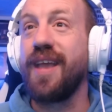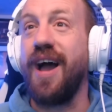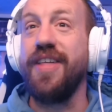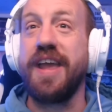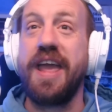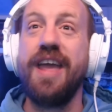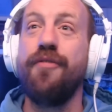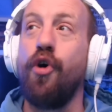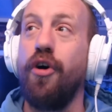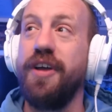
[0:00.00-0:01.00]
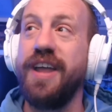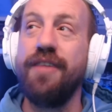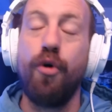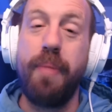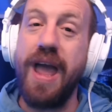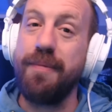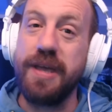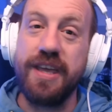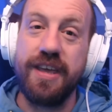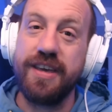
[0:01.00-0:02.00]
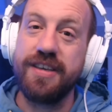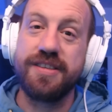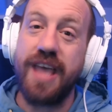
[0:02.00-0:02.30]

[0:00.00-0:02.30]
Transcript: evil Baby is